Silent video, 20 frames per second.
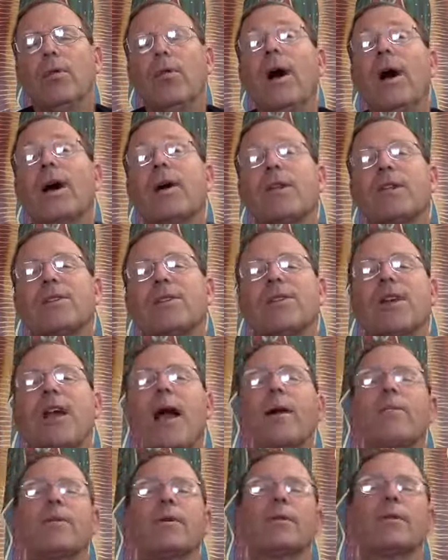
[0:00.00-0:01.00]
wear the
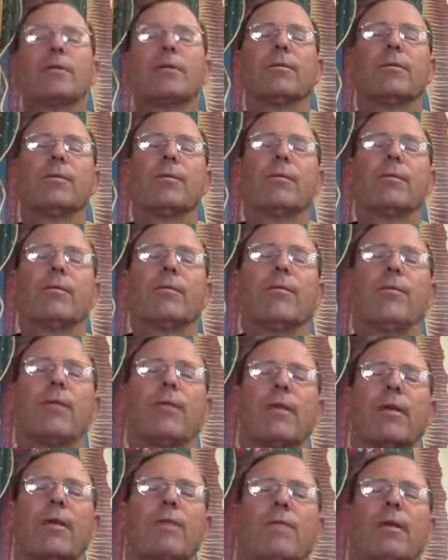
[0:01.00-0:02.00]
scapular
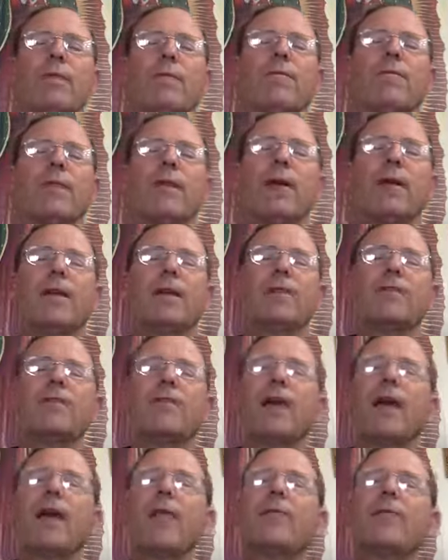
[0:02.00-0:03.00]
with faith. The
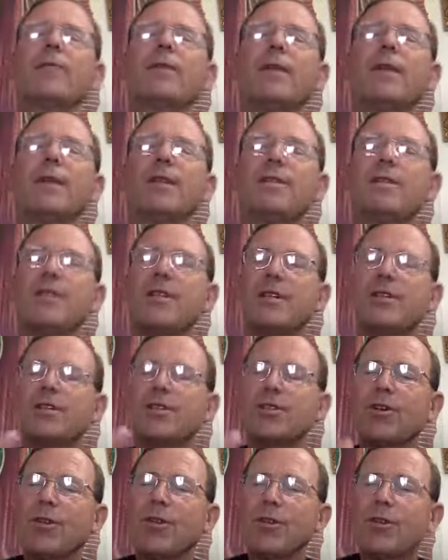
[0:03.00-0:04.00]
scapular is the
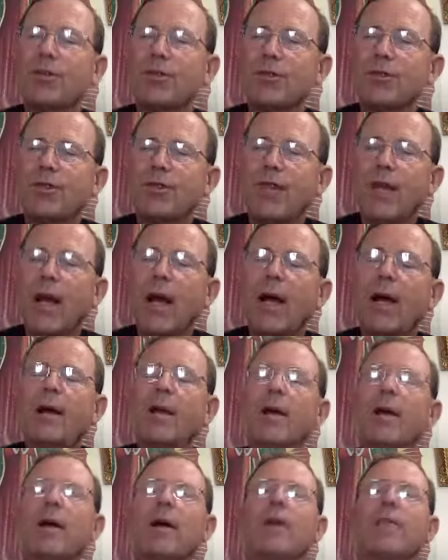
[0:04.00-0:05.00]
external
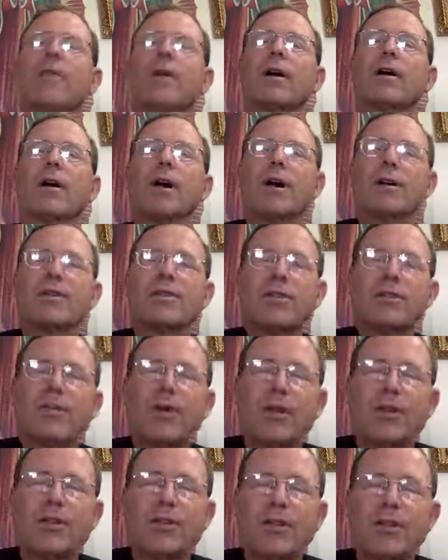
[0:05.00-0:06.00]
sign of our
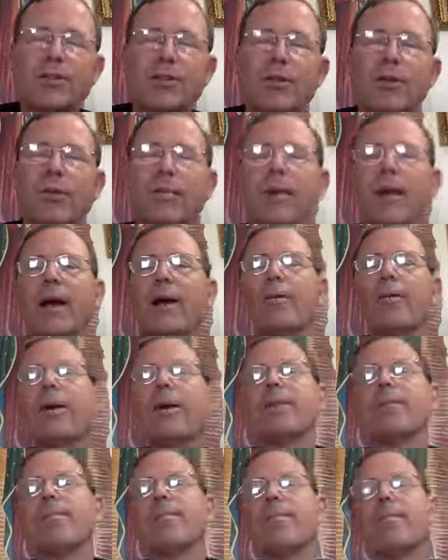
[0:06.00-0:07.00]
consecration to
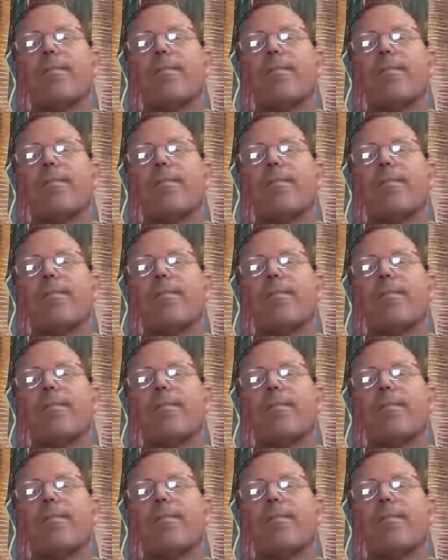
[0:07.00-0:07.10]
Mary.